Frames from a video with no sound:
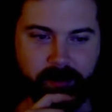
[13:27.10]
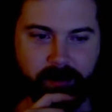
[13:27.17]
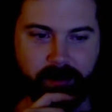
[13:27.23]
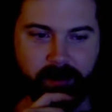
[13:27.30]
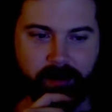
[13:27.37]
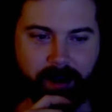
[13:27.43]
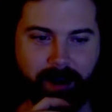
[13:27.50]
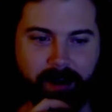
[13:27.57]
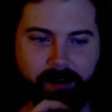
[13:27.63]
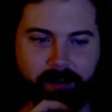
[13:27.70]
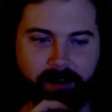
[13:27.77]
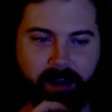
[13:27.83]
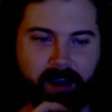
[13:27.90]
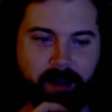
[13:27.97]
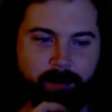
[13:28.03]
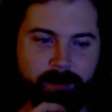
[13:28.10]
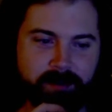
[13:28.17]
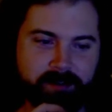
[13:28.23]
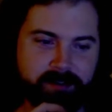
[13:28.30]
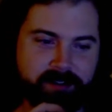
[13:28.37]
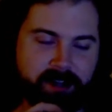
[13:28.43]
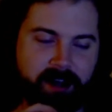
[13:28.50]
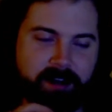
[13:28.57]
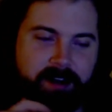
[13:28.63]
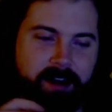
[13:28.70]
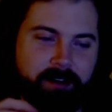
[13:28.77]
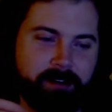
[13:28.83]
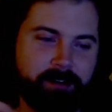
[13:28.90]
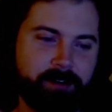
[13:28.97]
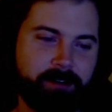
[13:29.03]
Kyle came and sat
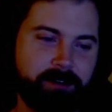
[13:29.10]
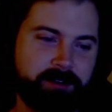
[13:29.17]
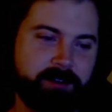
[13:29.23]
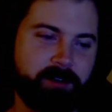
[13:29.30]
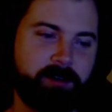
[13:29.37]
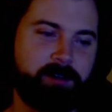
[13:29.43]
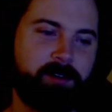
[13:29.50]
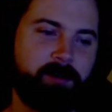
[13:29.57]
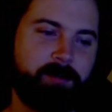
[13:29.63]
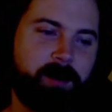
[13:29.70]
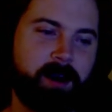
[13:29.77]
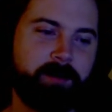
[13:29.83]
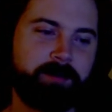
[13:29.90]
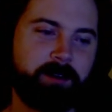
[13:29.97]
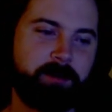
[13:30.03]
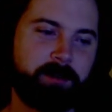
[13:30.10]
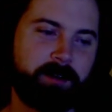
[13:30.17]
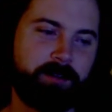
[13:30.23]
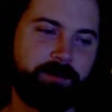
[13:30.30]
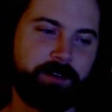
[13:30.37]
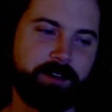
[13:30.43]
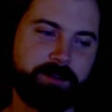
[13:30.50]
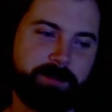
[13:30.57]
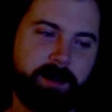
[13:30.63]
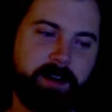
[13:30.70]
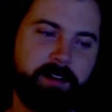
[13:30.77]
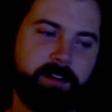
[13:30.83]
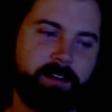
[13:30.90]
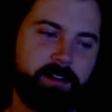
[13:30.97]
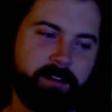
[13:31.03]
down in our circle, popped open the first
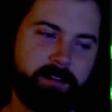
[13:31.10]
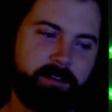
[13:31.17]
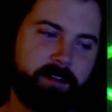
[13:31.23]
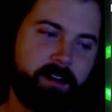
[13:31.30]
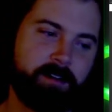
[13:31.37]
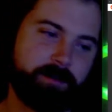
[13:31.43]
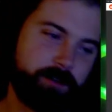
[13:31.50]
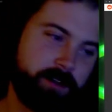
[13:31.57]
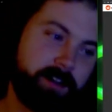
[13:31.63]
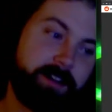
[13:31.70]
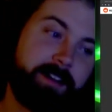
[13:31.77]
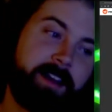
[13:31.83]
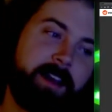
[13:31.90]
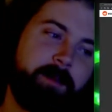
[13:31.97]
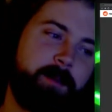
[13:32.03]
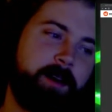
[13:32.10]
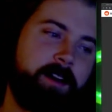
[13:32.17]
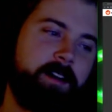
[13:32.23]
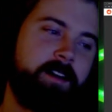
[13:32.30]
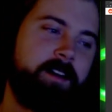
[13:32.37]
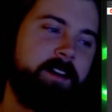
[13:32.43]
beer and offered it to Kimber.